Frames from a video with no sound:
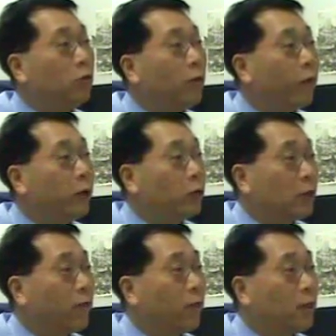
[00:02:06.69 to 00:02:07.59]
inflation,
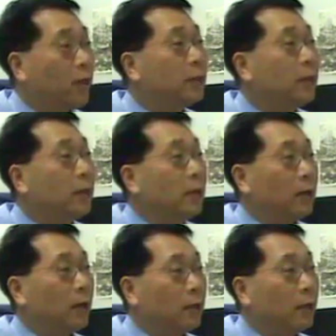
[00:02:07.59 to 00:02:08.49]
given that
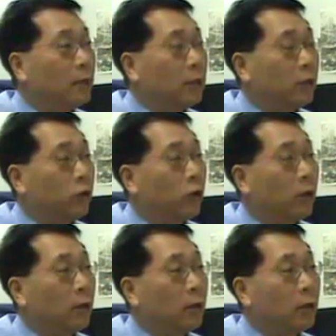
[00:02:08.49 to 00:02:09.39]

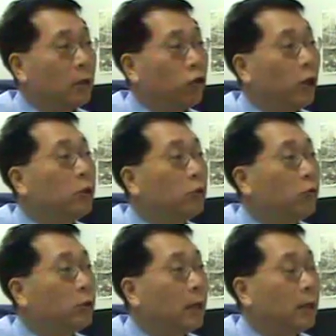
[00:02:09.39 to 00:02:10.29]
the Chinese
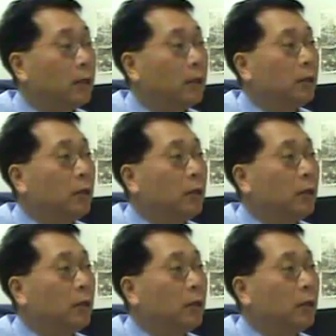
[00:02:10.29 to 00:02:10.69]
goods are